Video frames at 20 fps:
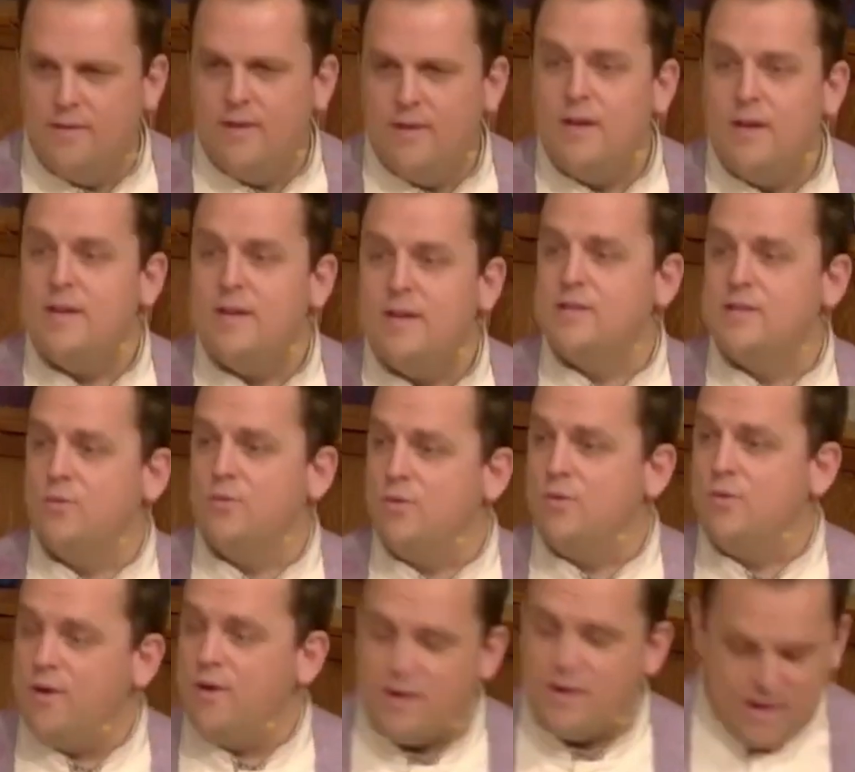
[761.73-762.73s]
is the
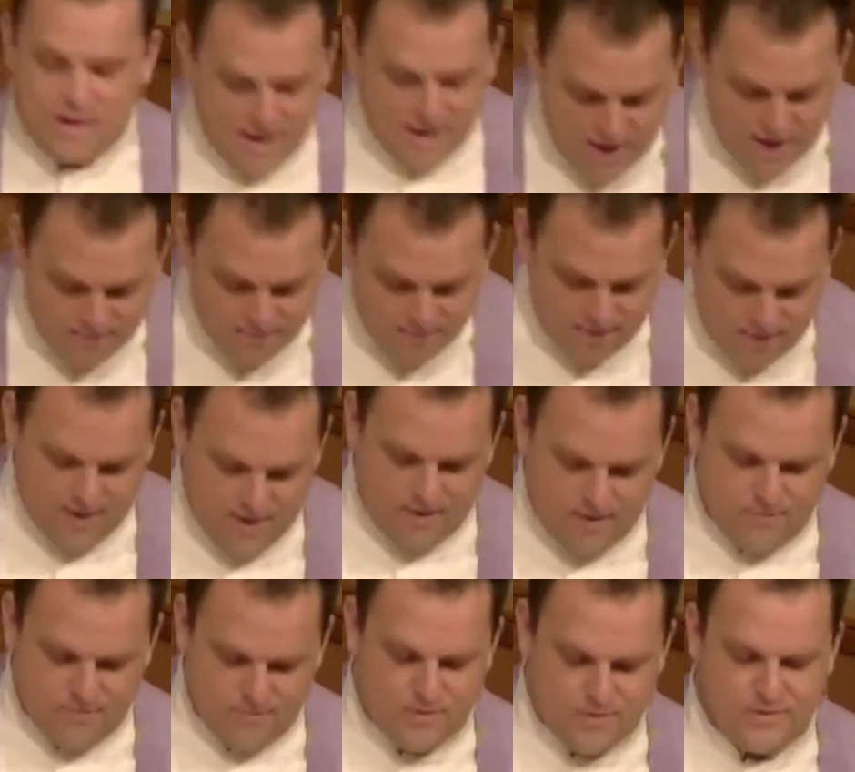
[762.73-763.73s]
word
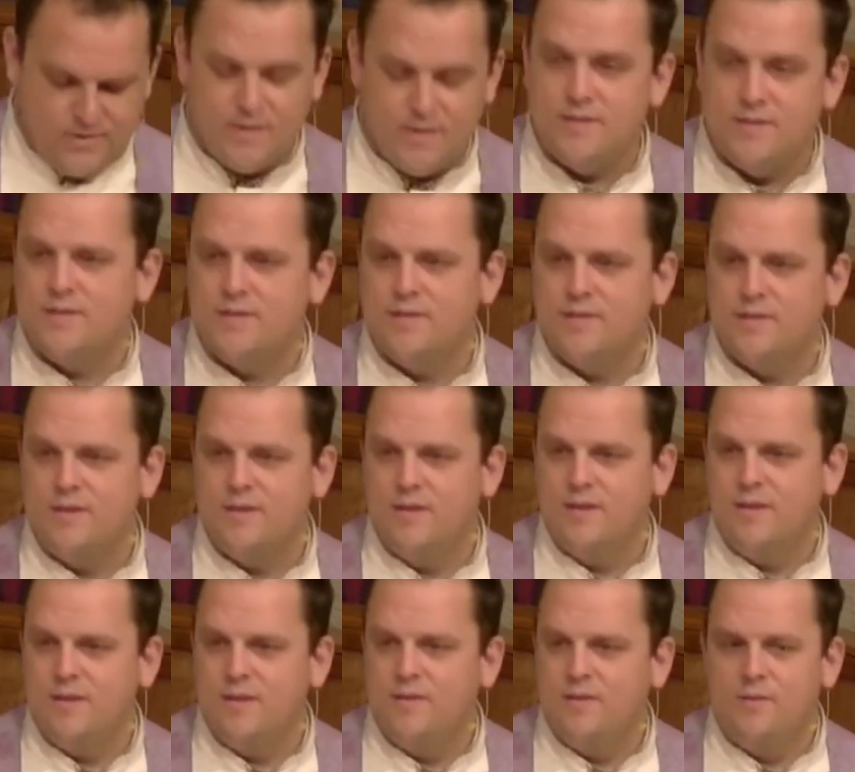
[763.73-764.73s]
Abraham uses
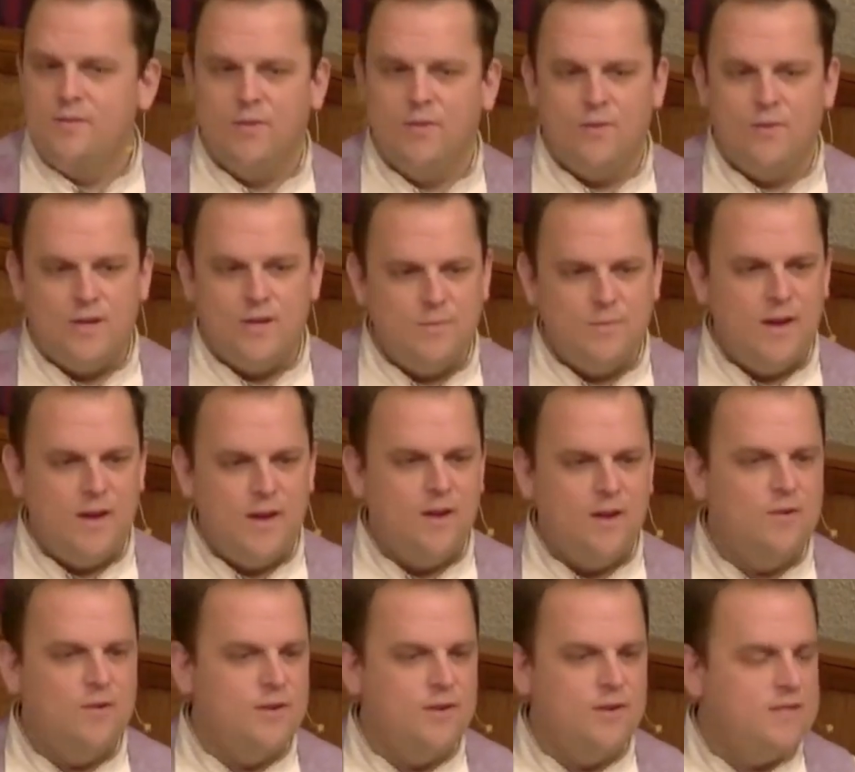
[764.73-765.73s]
for the rich man
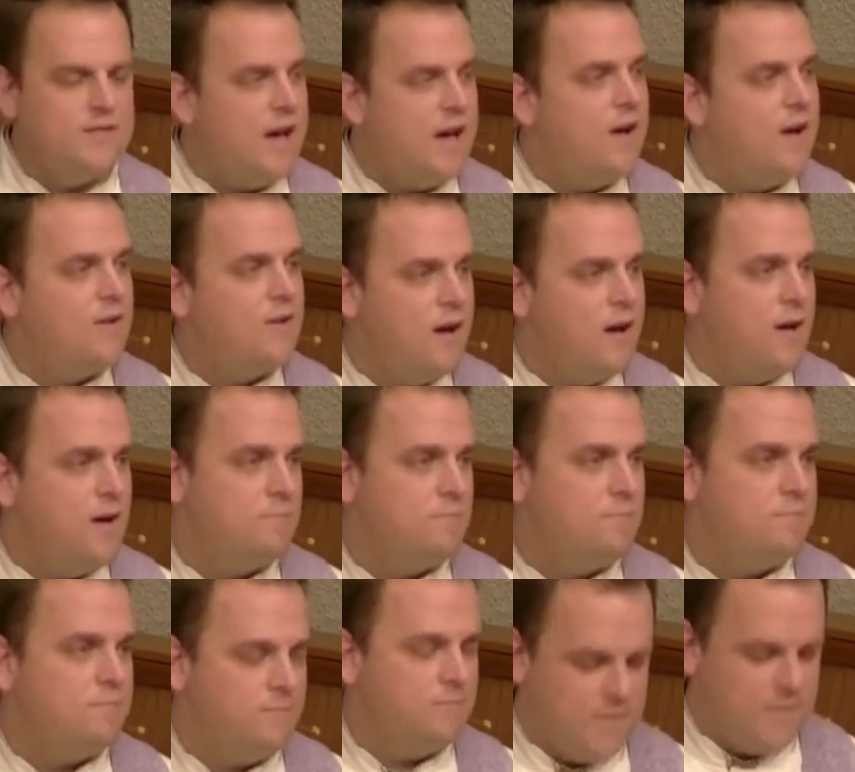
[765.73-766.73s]
who has now come
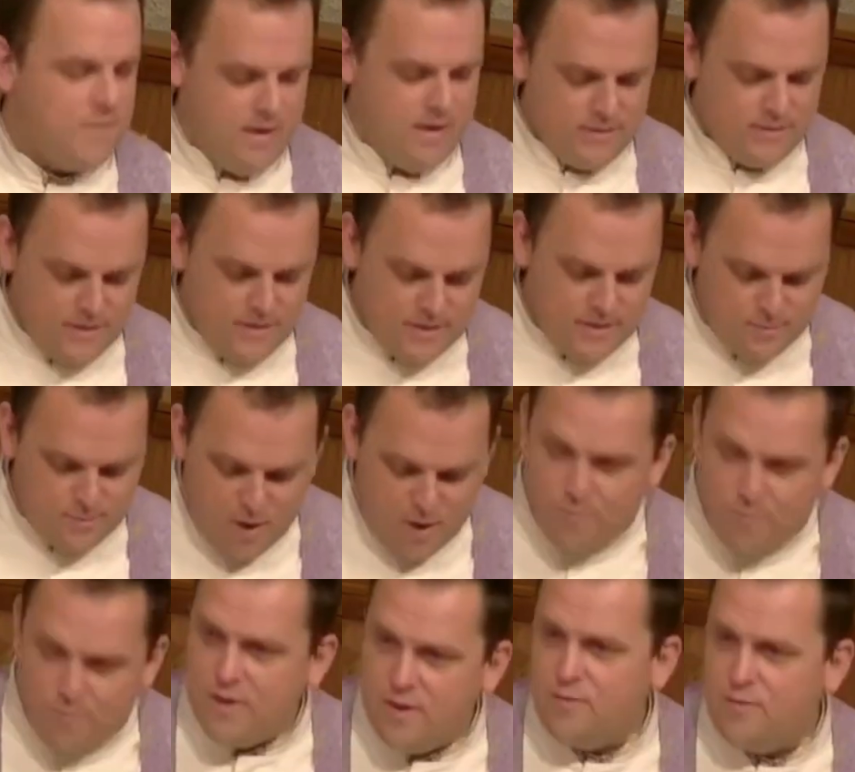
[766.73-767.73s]
to this
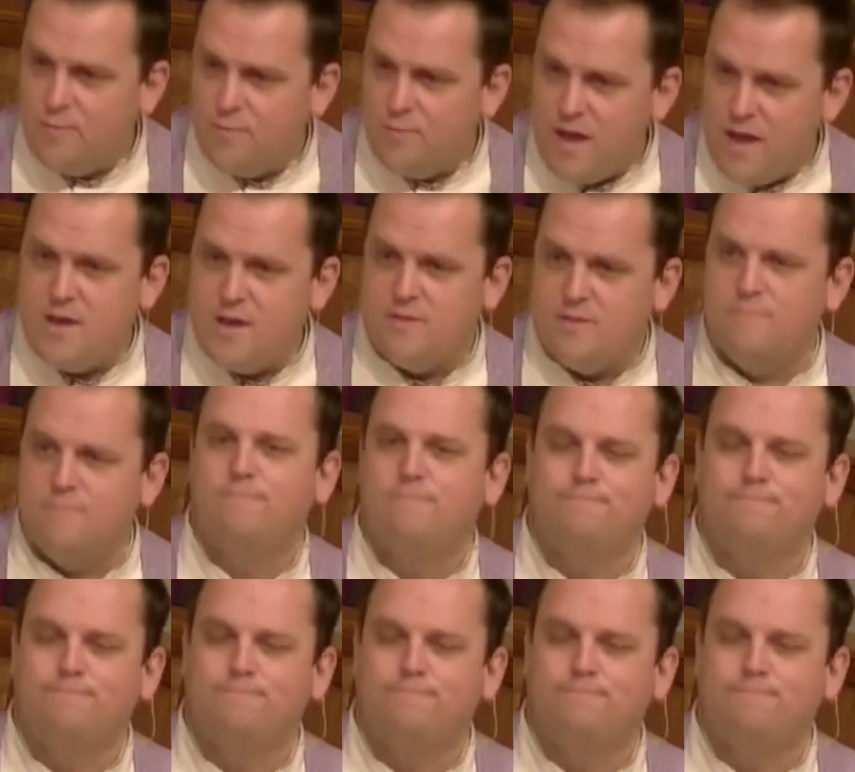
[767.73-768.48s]
moment of pain.